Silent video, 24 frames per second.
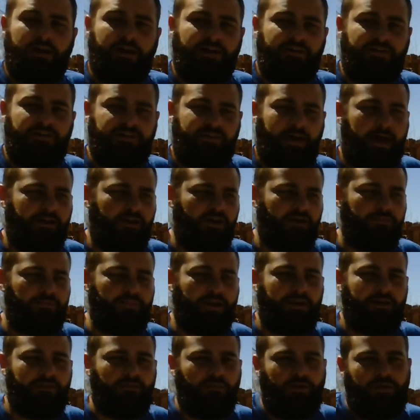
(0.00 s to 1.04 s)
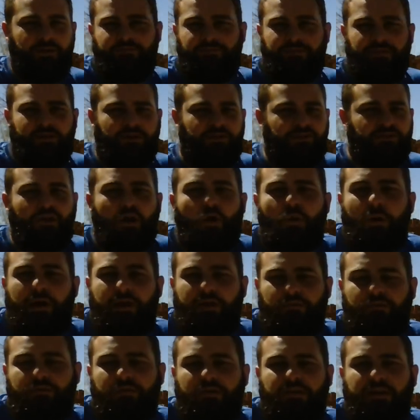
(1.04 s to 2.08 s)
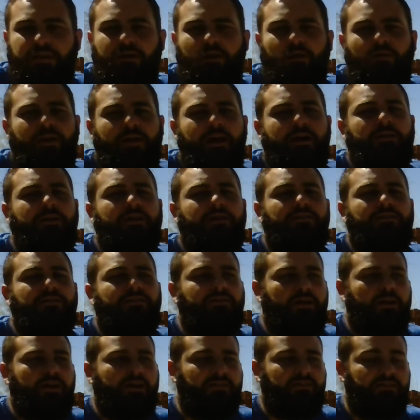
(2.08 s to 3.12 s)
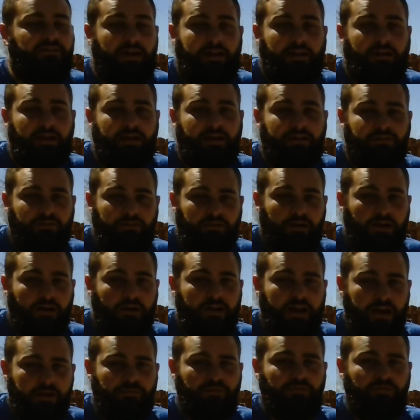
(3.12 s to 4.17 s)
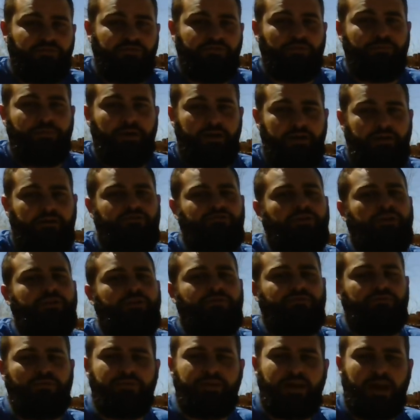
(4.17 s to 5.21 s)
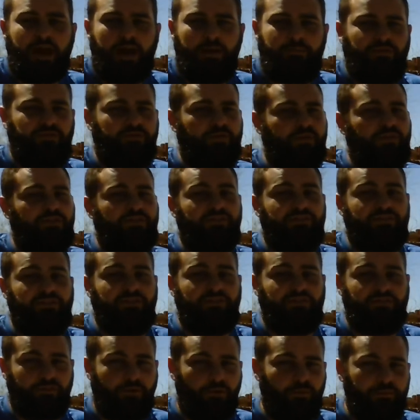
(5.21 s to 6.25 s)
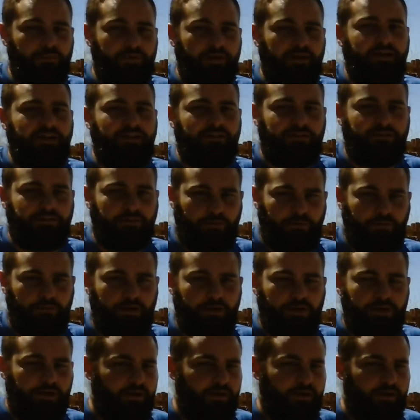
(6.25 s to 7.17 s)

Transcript: Saturn, but there's no way to really know that because satellites are unable to penetrate through the atmosphere since it's so big and so